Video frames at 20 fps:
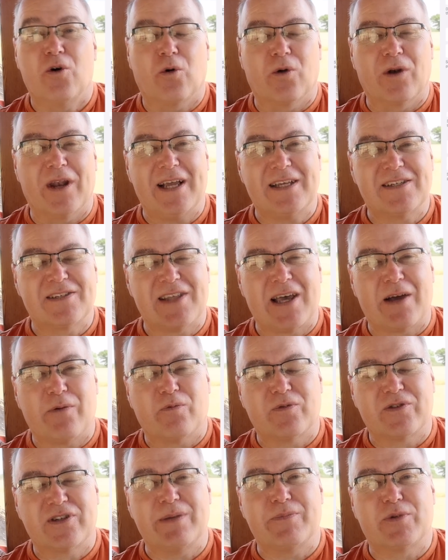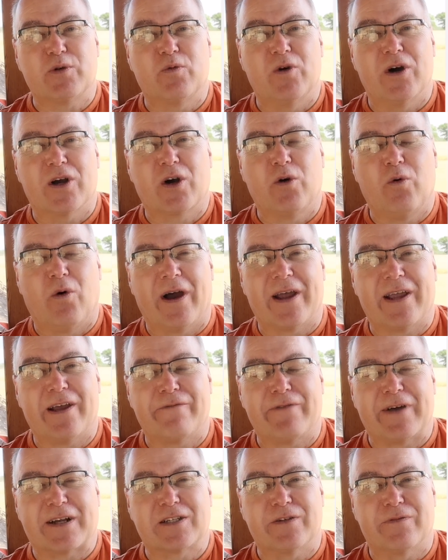or less, that seemed to work quite
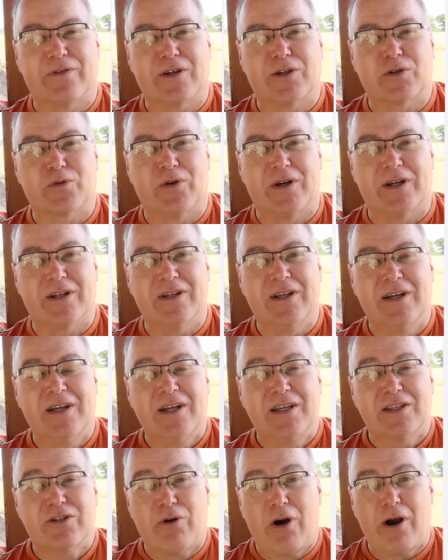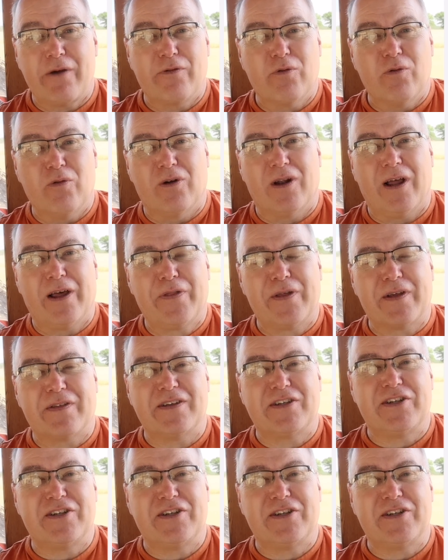effectively as well. So overall, I think